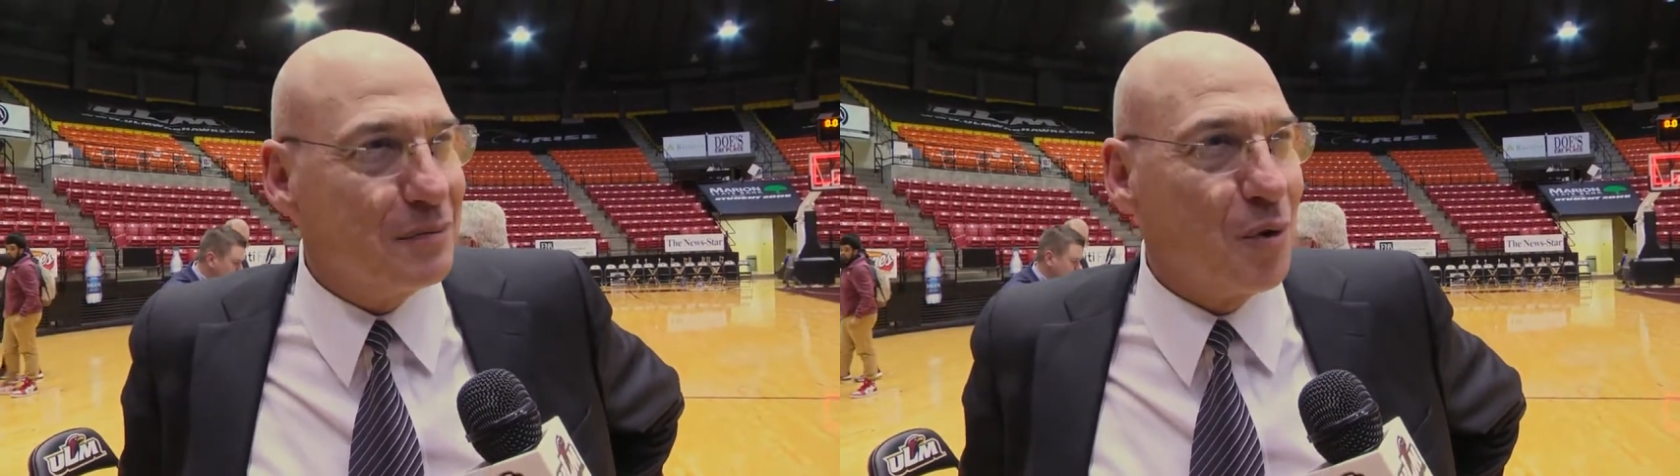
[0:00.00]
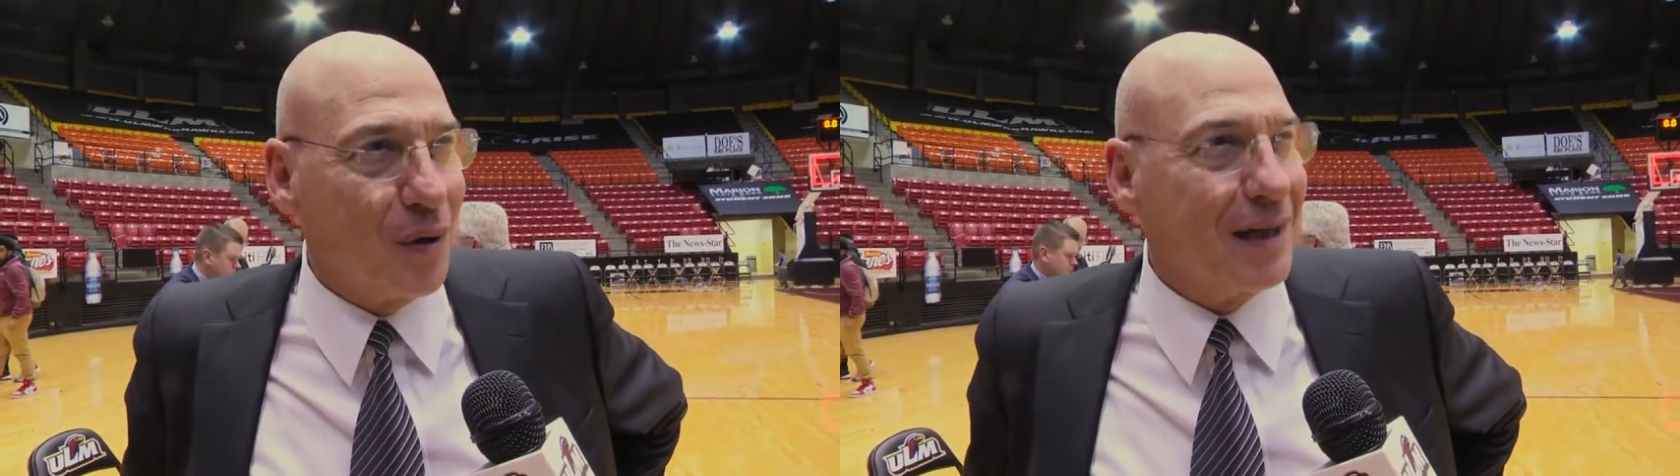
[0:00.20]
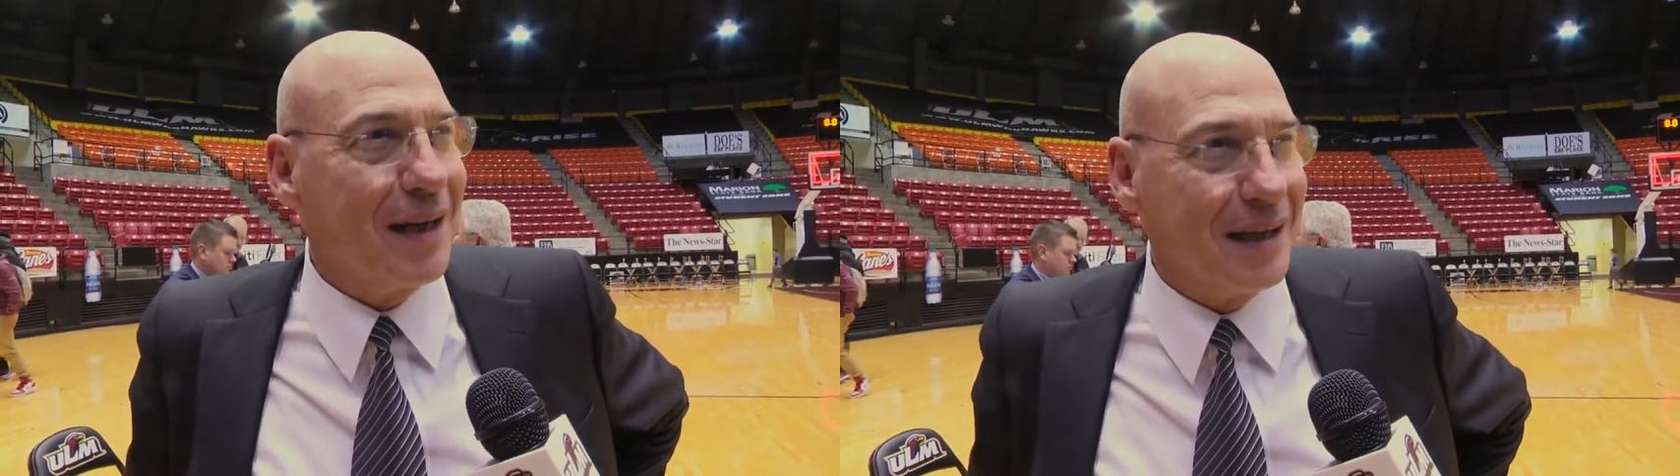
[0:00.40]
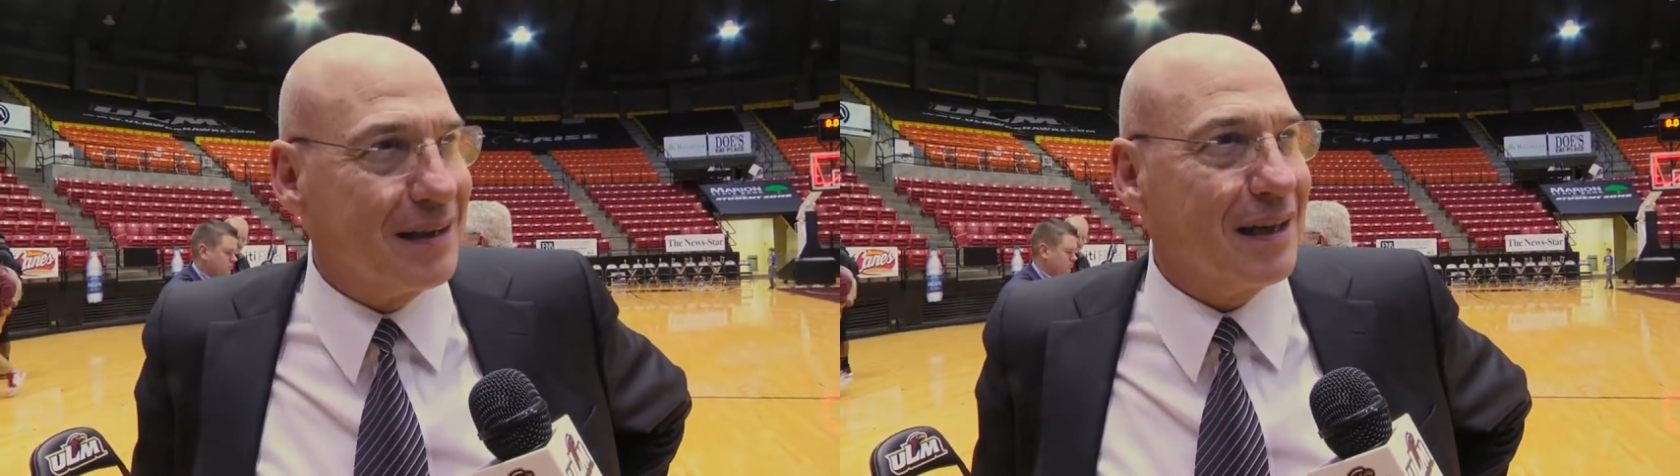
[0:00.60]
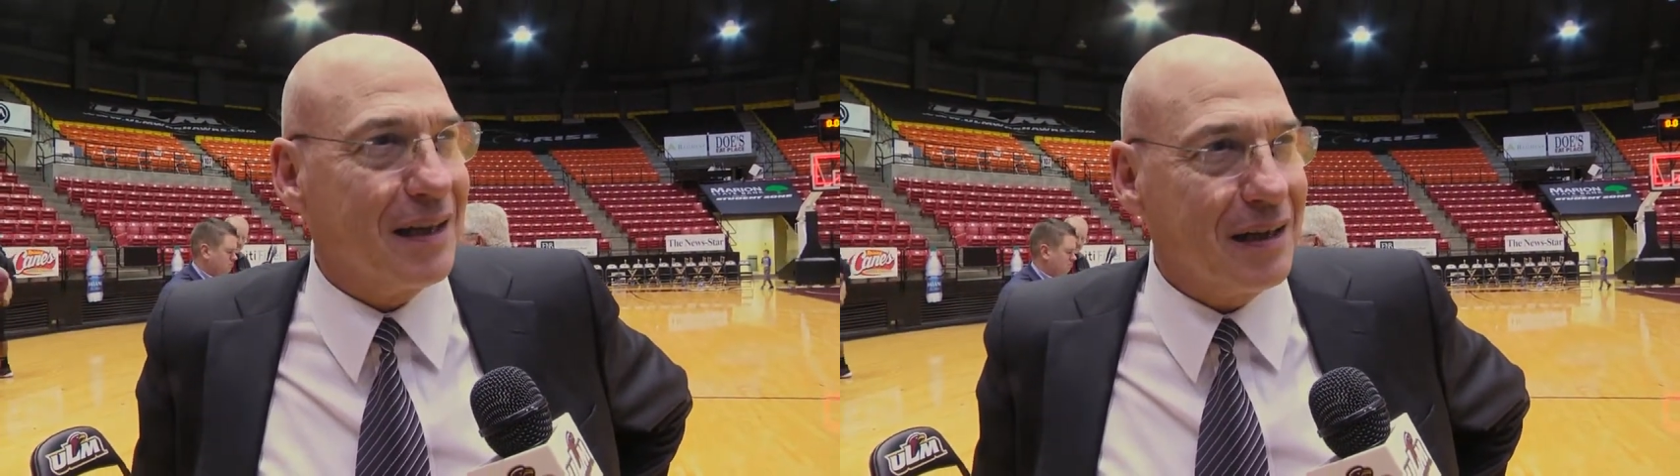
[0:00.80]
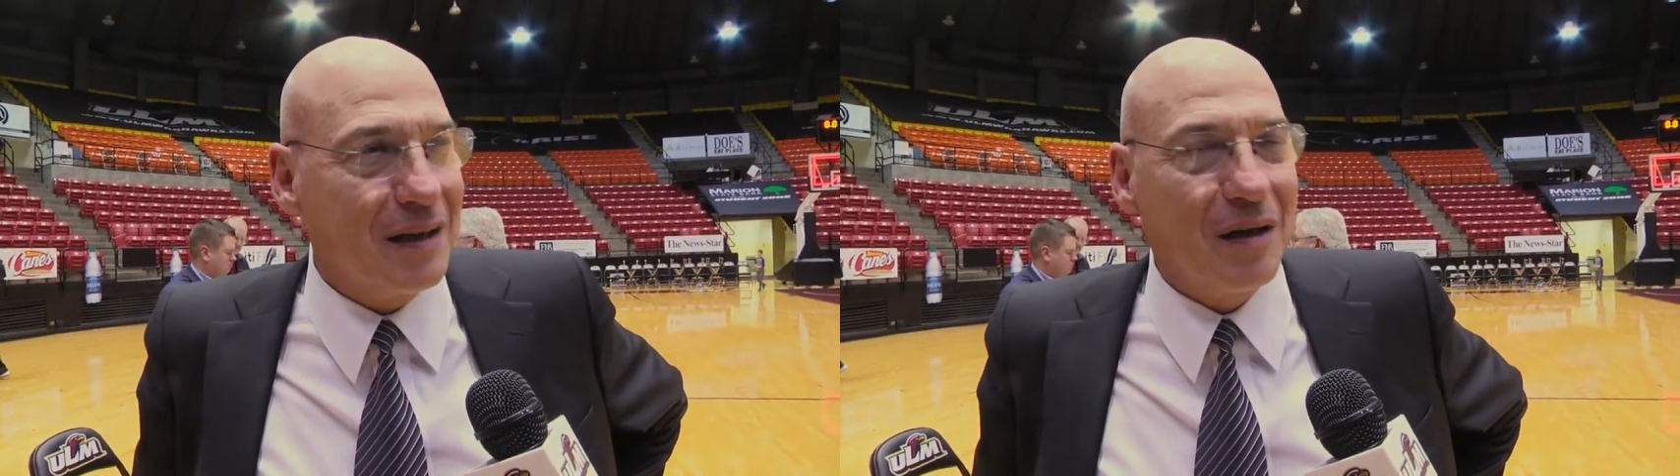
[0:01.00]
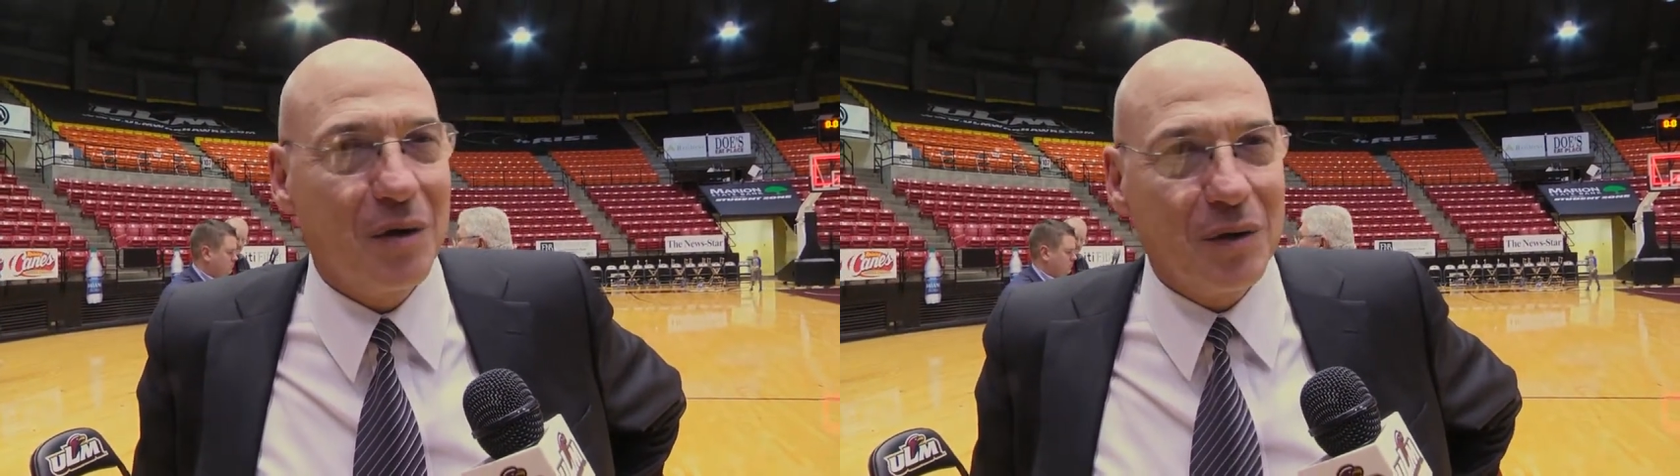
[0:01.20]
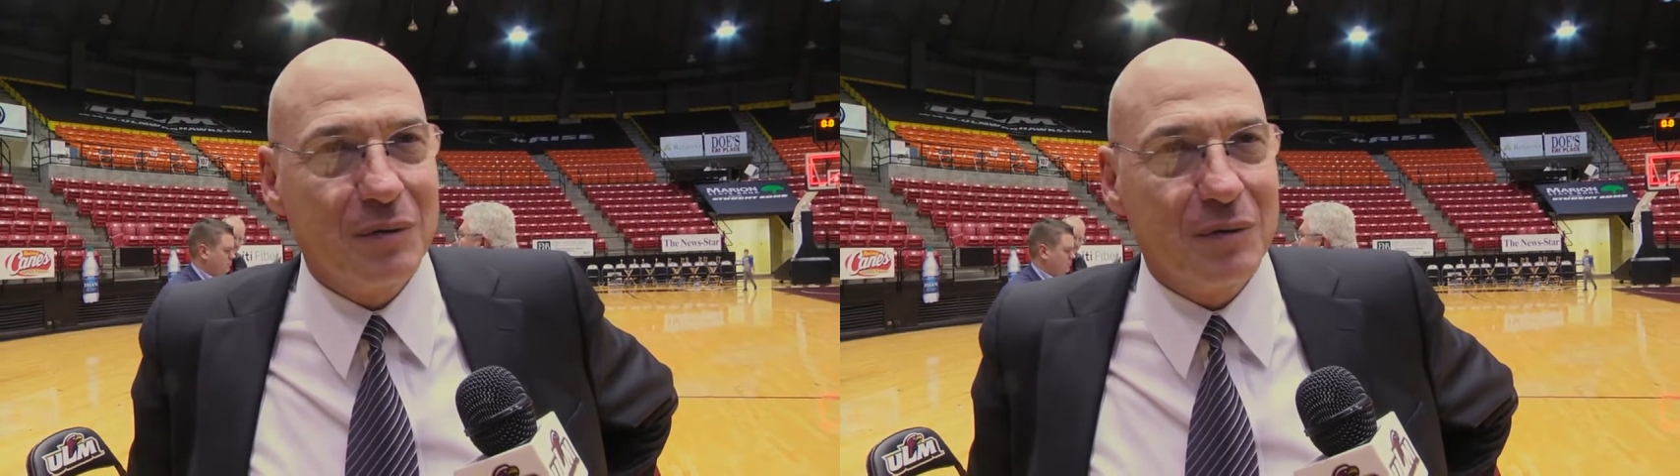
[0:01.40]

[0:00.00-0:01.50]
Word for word: more than anything, you know.